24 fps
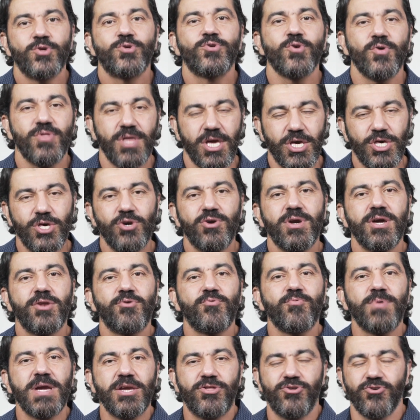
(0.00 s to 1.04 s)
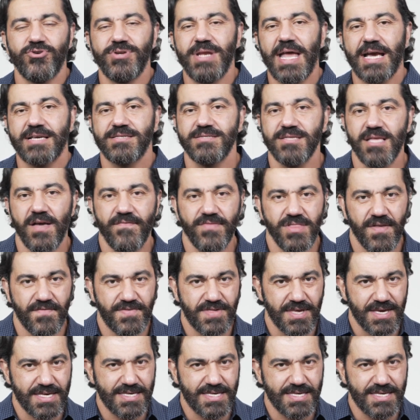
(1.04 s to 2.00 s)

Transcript: So that you can reach your next level of